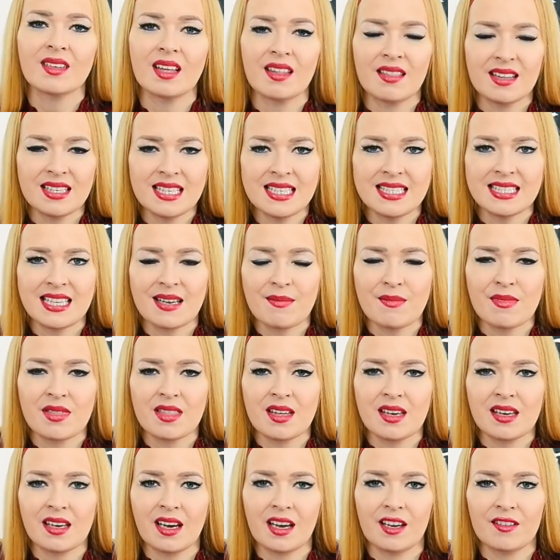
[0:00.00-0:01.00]
This is
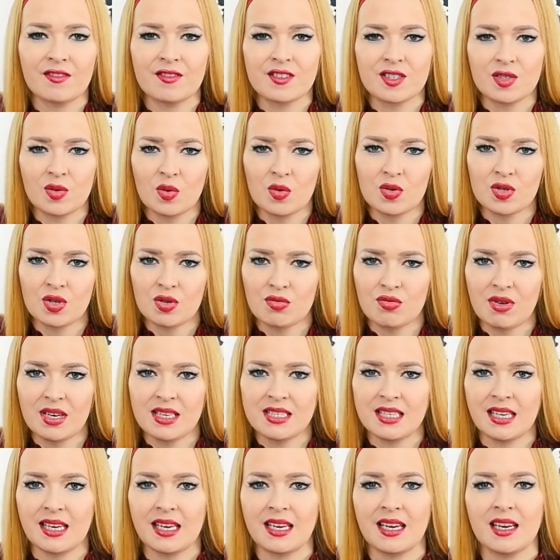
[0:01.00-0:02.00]
something I've talked
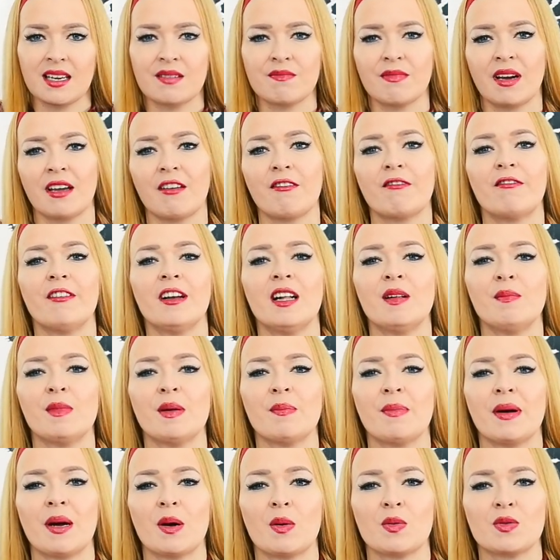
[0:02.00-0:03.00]
already in my film
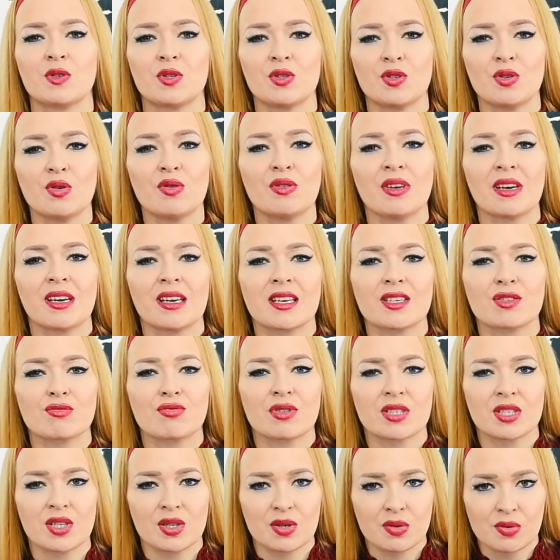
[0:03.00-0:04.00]
about New Year's
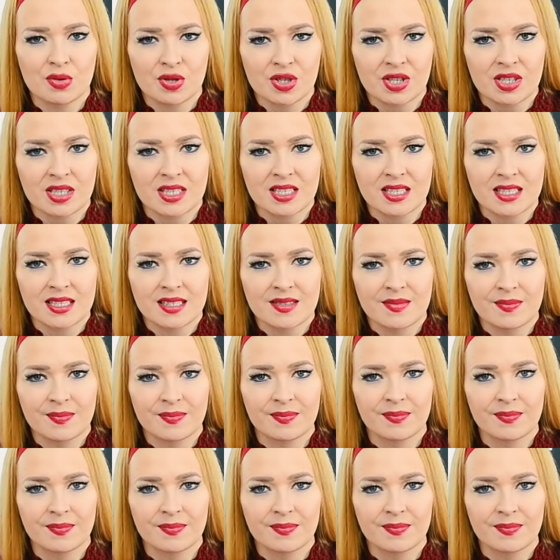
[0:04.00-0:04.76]
resolutions.